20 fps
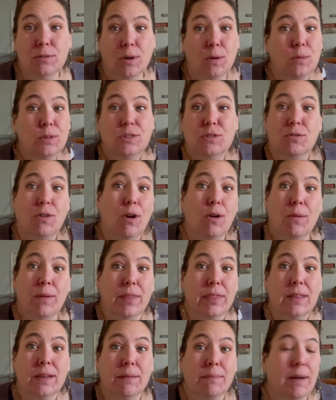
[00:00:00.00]
know what's wrong
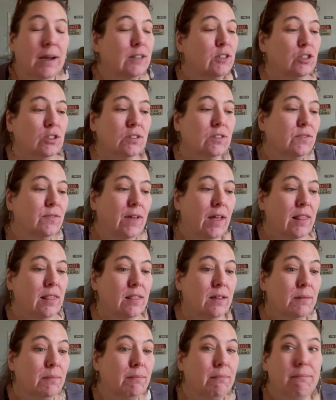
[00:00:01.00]
with them. I just
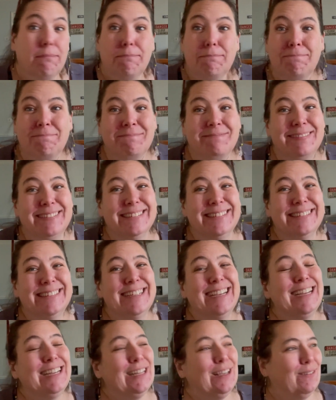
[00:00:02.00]
fed them.
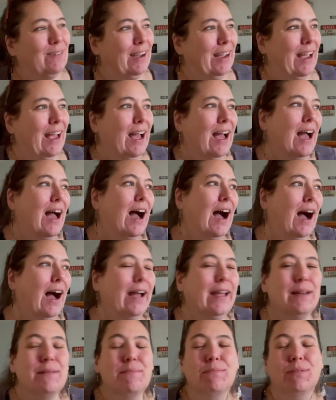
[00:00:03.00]
Anyway,
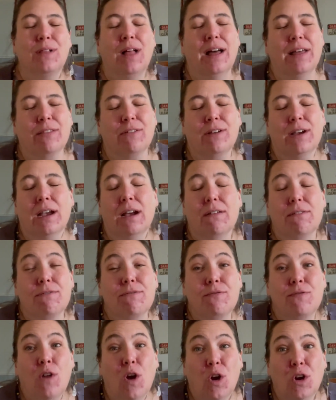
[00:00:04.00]
I am blathering
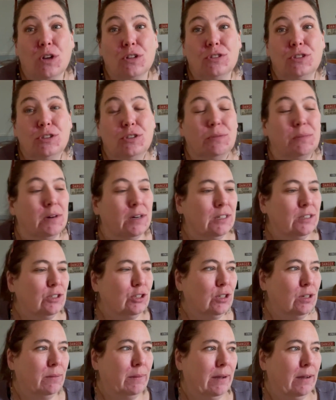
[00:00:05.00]
far too
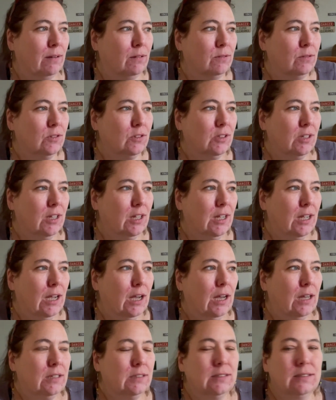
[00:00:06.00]
much about
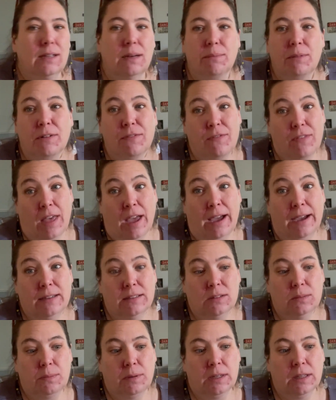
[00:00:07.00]
some of
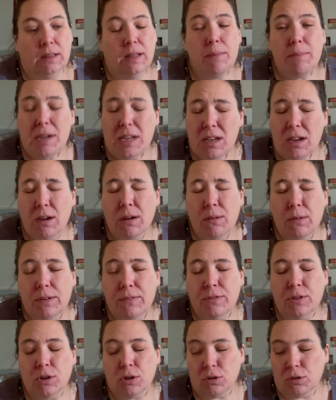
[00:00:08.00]
that, but let me know
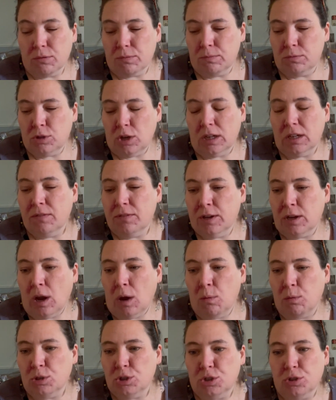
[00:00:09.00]
if you're trying to figure
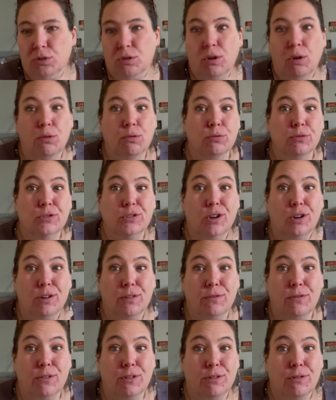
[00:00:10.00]
out what your goals
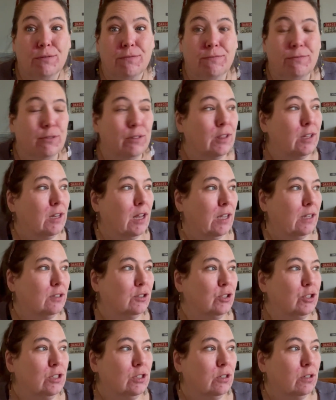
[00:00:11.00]
are for the
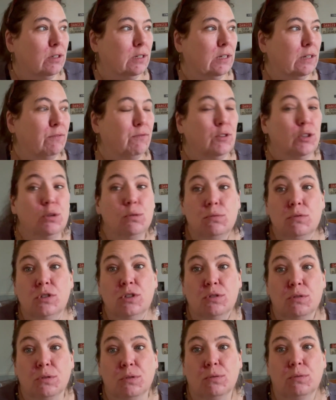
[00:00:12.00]
next year, and if you
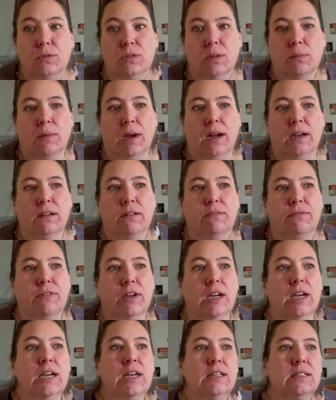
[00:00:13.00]
do some kind of
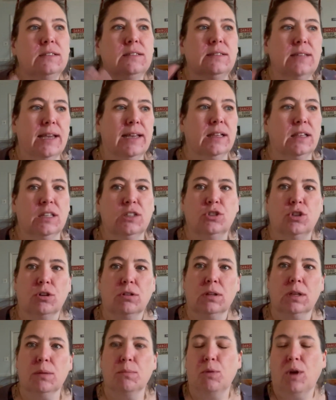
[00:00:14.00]
daily
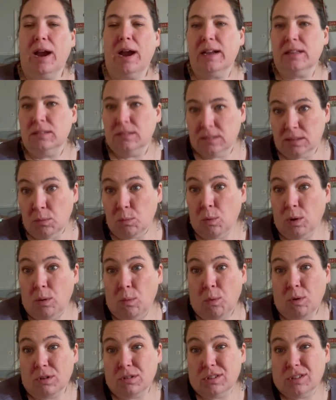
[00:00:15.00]
journaling practice and
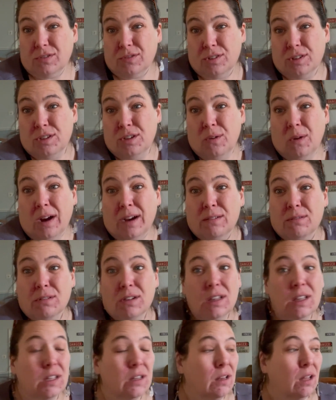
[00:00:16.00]
what works for you. I'd
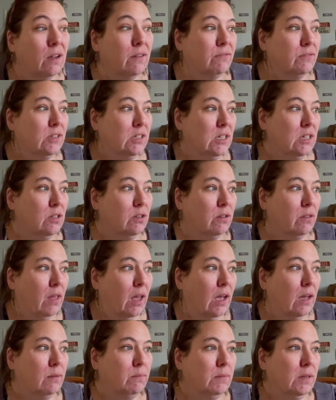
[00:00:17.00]
really love to hear
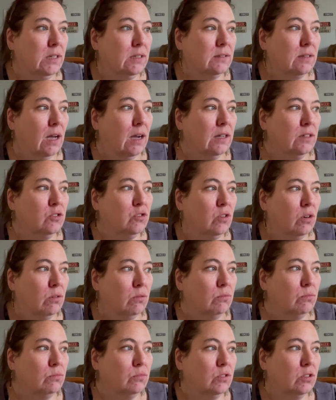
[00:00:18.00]
that, because I
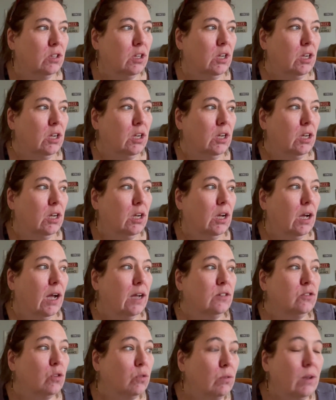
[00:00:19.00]
don't
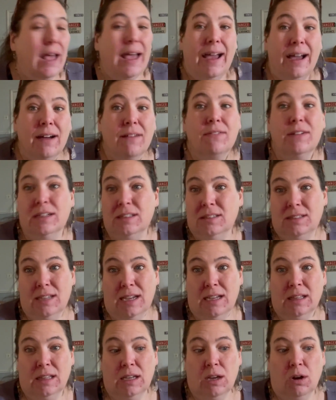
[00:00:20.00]
have a
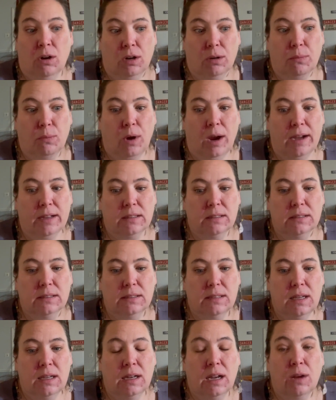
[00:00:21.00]
daily art
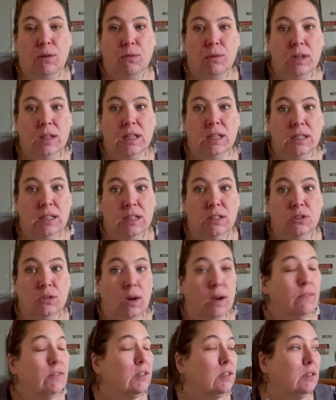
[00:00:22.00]
practice, and I really need to.
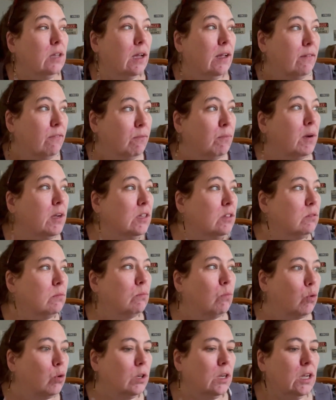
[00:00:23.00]
I have my
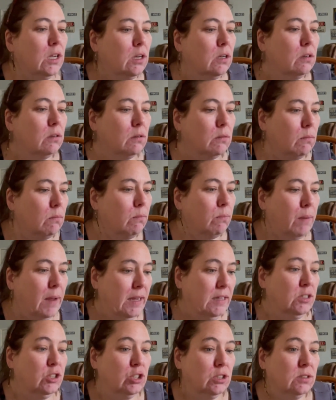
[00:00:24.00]
morning
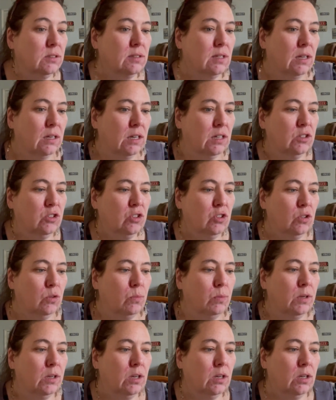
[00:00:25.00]
pages that I do,
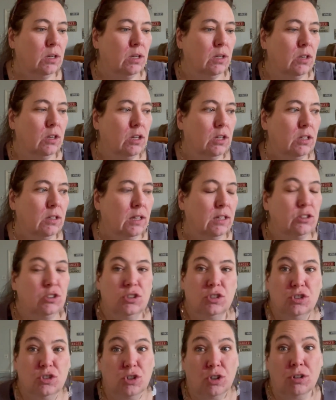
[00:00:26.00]
but that's
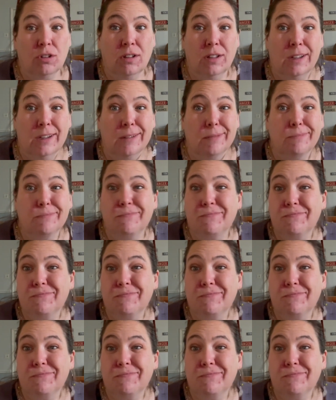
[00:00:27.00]
just journaling.